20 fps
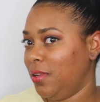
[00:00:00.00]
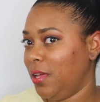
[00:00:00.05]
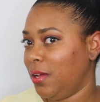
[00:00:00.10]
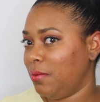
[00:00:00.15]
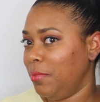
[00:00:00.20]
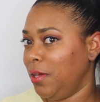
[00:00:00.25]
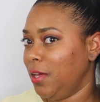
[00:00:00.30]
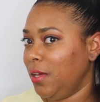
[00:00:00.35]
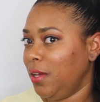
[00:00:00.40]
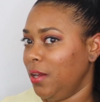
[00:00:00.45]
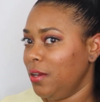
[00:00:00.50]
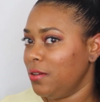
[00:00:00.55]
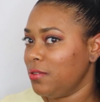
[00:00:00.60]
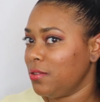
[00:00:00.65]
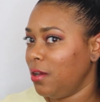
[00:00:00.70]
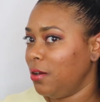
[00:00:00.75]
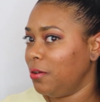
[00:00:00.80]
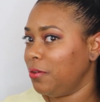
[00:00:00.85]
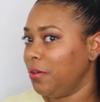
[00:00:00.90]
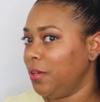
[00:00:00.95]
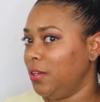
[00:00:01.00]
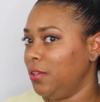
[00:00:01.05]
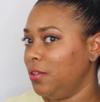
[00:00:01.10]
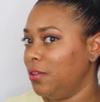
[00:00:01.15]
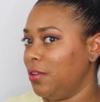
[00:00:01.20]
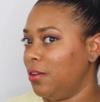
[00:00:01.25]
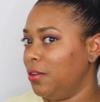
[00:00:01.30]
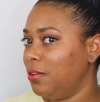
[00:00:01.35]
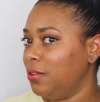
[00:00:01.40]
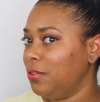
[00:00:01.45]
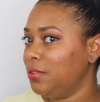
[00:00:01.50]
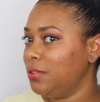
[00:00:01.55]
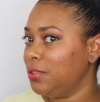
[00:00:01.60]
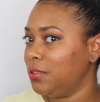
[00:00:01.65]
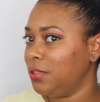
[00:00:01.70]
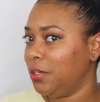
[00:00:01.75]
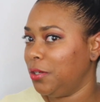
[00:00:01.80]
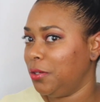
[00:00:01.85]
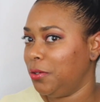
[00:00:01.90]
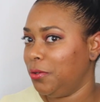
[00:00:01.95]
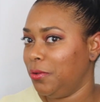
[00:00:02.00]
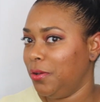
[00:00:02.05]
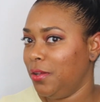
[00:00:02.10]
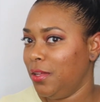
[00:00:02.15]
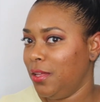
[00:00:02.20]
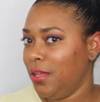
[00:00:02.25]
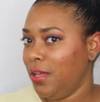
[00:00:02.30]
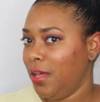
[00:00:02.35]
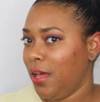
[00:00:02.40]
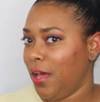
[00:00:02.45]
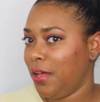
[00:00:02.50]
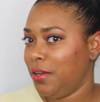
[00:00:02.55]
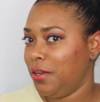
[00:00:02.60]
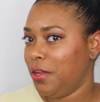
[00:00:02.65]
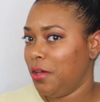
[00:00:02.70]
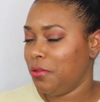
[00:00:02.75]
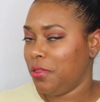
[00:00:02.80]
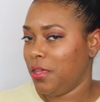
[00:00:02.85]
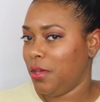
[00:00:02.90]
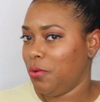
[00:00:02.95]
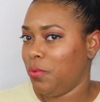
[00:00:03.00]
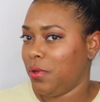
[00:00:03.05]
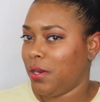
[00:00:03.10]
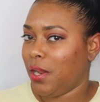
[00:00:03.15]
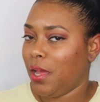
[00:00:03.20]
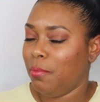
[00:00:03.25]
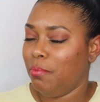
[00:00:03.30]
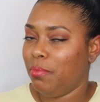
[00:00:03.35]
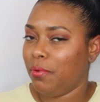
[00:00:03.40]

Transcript: Like, my hair is already long, so I know that when I